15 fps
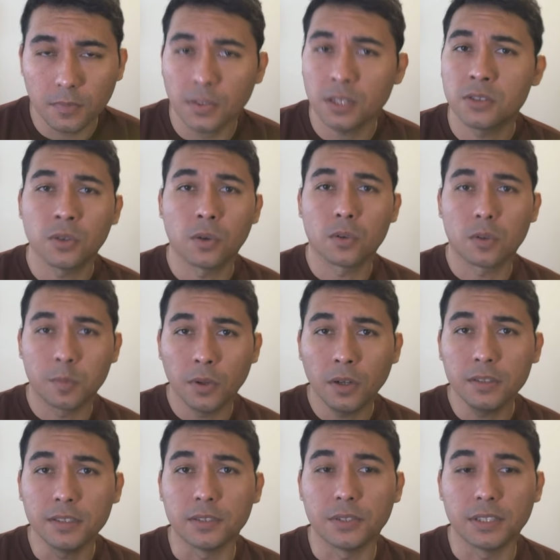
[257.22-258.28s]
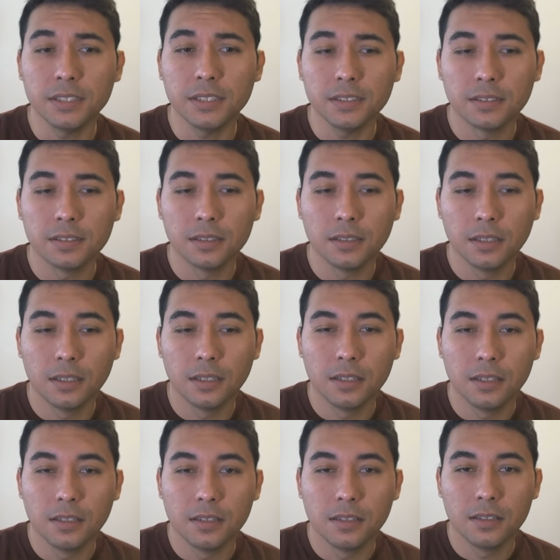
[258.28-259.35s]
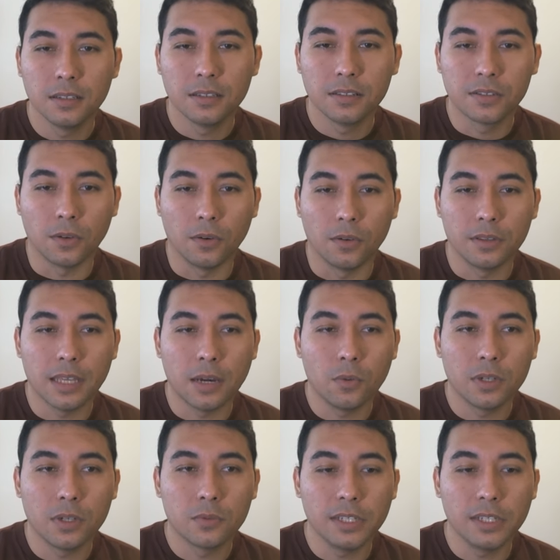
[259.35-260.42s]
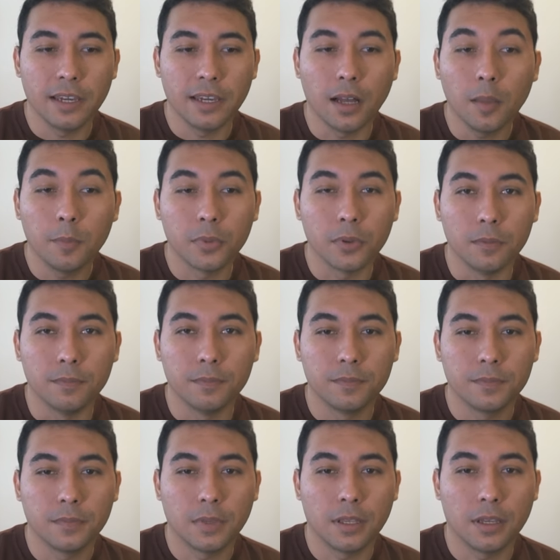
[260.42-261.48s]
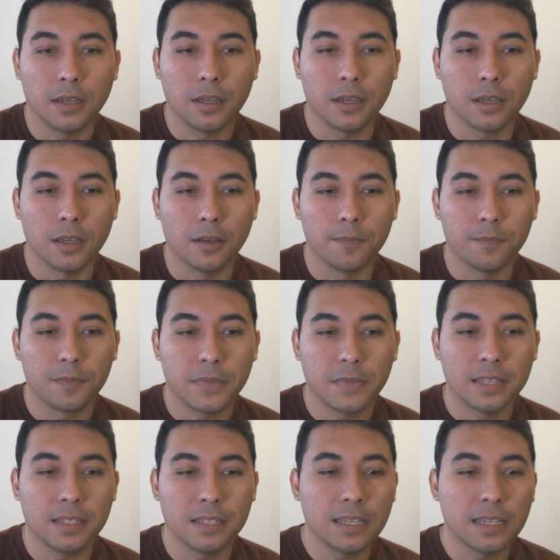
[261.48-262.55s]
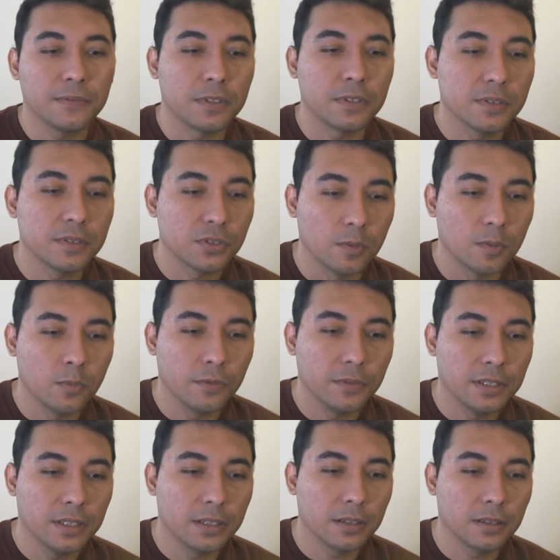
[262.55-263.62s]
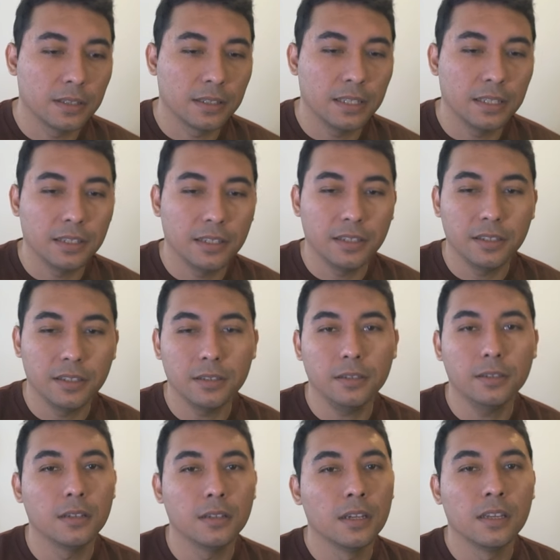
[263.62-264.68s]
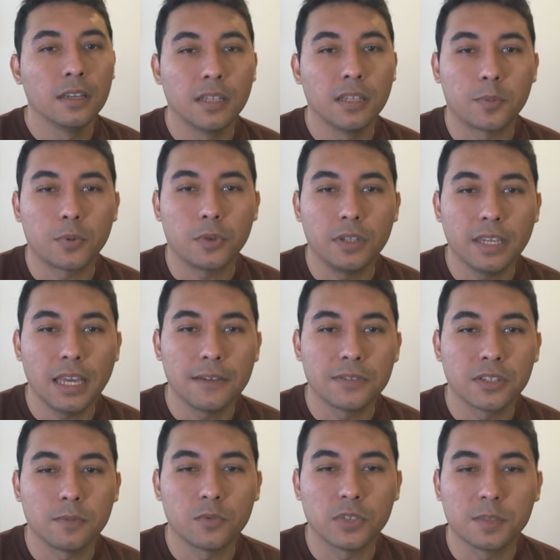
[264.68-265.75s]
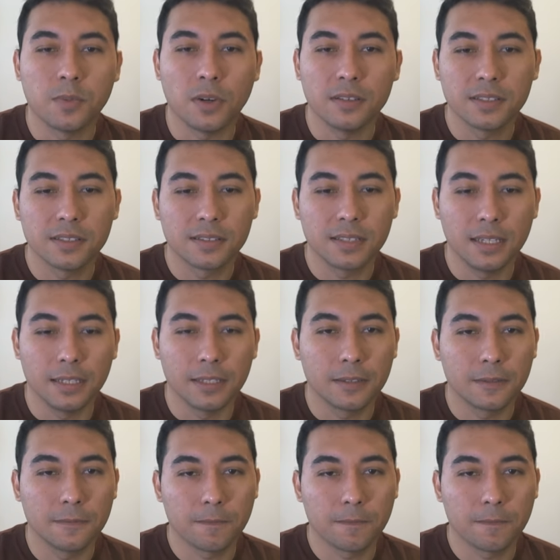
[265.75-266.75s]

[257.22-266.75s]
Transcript: to our opponent, right? So that wouldn't really help them. And then after, so moving the king here, they probably have some responses like